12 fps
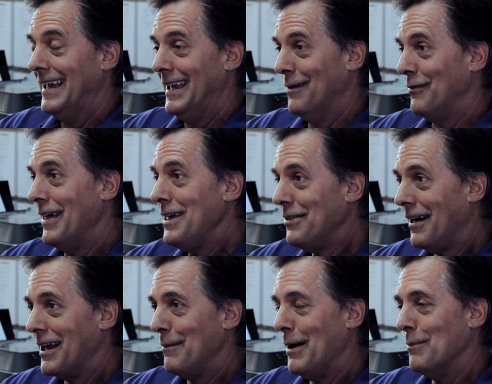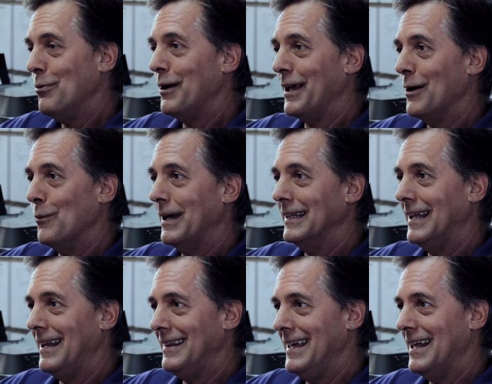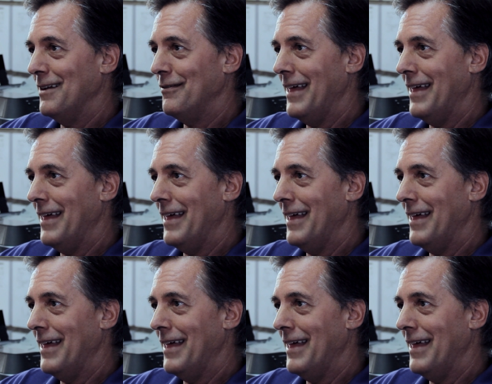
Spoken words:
If they thought about putting a winglet at the end of